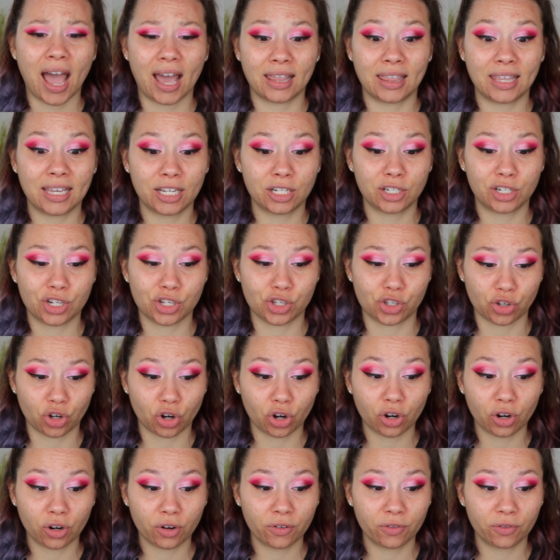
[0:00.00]
I think
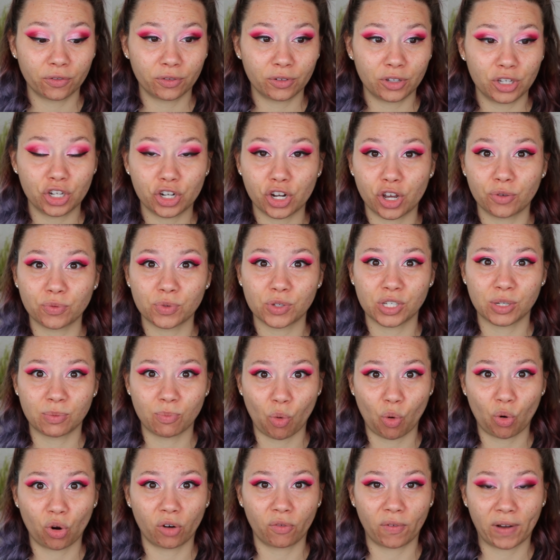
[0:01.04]
deserve, you know, some
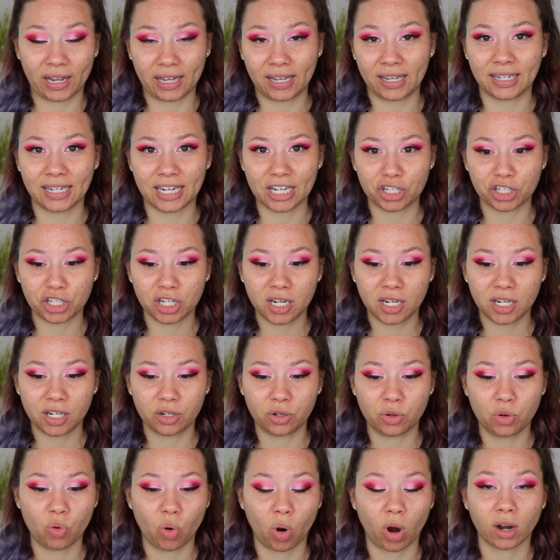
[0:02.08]
more
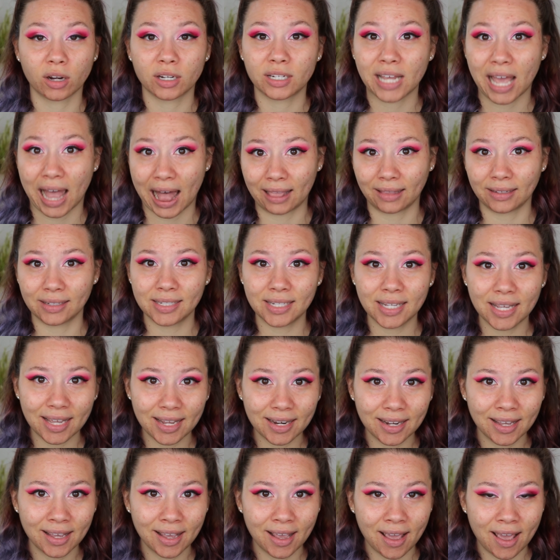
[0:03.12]
recognition, who are
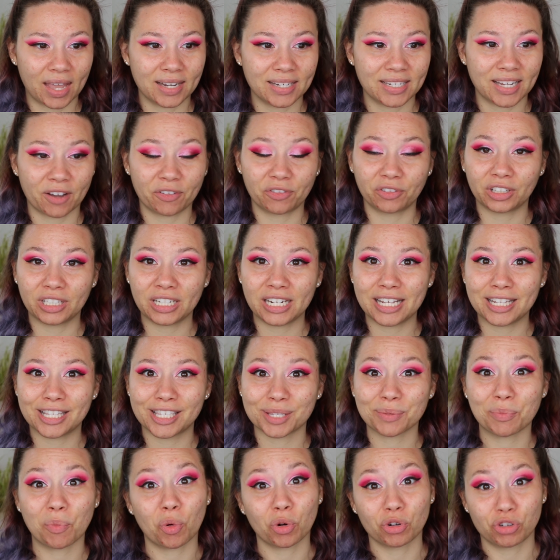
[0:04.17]
talented and definitely need
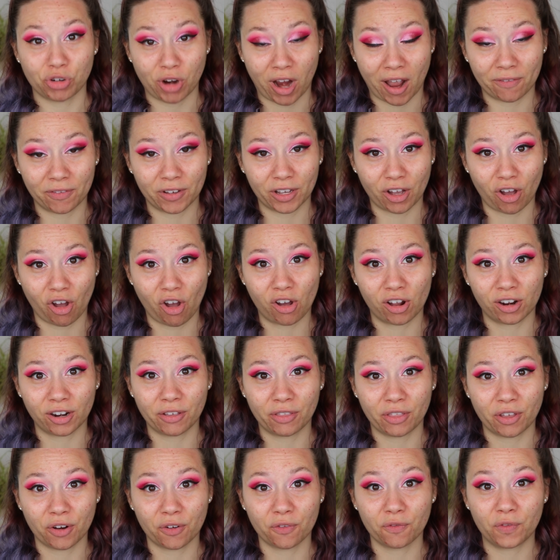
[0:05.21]
some more traffic on
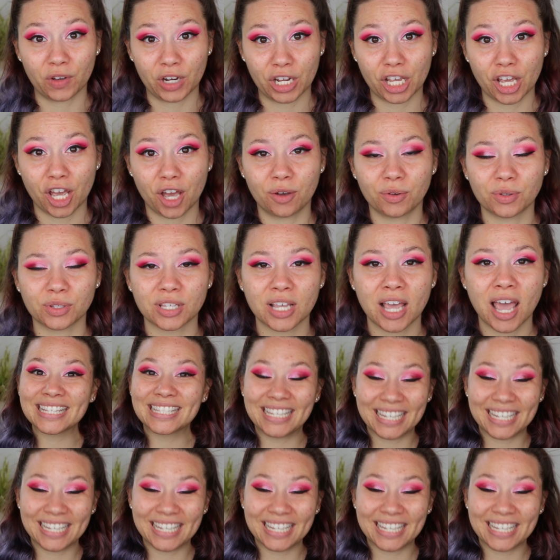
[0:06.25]
their videos.